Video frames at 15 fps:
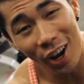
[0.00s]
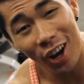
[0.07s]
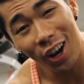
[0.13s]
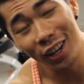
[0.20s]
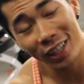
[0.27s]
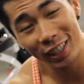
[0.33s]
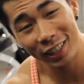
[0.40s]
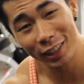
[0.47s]

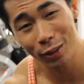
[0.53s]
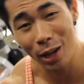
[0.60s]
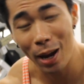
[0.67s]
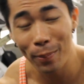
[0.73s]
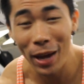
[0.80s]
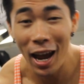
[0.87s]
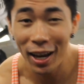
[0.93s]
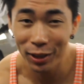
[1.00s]
on
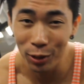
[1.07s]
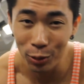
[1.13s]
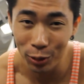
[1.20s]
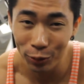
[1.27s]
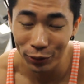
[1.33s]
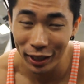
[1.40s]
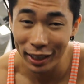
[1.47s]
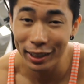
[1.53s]
Instagram at
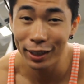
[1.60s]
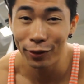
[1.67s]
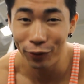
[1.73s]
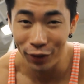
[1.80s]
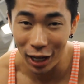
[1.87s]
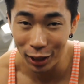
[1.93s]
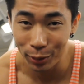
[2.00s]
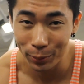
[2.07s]
Gokuflex.
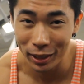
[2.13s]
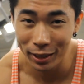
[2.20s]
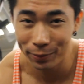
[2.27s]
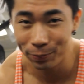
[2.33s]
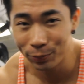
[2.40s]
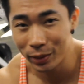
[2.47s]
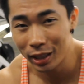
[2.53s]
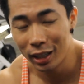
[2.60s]
Follow me.
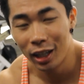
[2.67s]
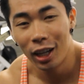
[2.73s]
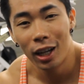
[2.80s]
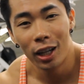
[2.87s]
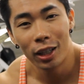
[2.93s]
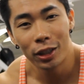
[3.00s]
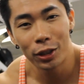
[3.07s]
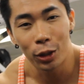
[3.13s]

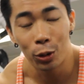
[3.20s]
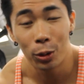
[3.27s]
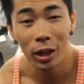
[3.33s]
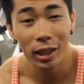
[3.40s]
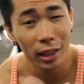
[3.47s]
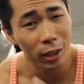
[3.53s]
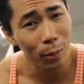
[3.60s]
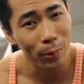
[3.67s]

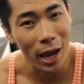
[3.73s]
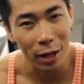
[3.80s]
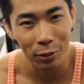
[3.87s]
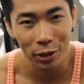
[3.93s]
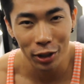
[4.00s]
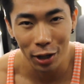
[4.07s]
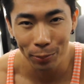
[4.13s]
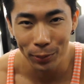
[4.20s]
So a little
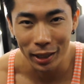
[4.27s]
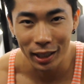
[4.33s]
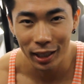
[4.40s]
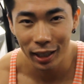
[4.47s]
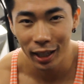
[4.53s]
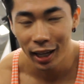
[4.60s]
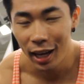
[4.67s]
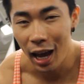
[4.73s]
background on me.
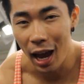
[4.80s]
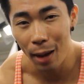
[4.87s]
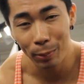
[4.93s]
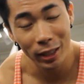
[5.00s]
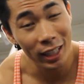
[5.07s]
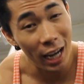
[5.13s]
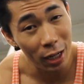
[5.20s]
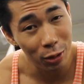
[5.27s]
I'm
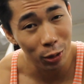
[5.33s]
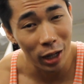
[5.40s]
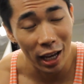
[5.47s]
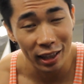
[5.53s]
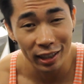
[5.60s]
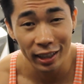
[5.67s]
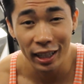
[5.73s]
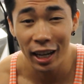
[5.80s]
a natural
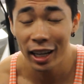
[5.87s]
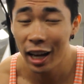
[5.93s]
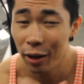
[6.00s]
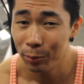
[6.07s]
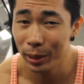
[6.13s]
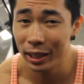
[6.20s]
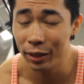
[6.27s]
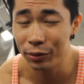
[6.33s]
athlete. I
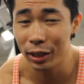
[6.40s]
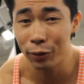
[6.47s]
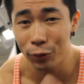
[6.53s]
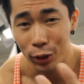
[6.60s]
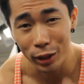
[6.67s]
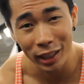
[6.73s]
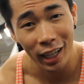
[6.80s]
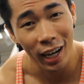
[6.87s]
have been lifting
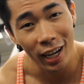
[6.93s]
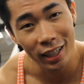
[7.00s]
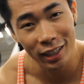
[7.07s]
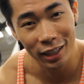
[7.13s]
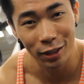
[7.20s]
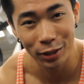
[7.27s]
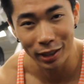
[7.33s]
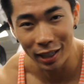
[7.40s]
for 10
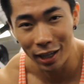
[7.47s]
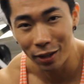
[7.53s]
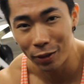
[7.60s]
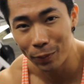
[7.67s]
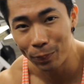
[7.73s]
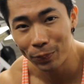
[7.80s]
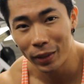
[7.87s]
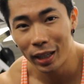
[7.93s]
years now.
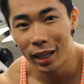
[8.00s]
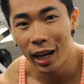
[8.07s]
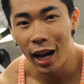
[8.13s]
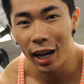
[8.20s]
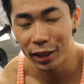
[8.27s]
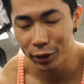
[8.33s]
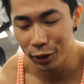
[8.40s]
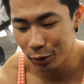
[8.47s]

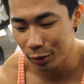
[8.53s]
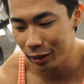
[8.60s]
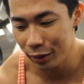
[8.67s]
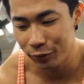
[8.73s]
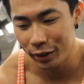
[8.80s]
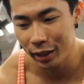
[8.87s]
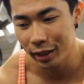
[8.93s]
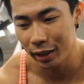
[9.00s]
I started
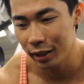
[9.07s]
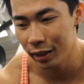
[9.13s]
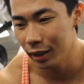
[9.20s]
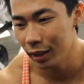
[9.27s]
lifting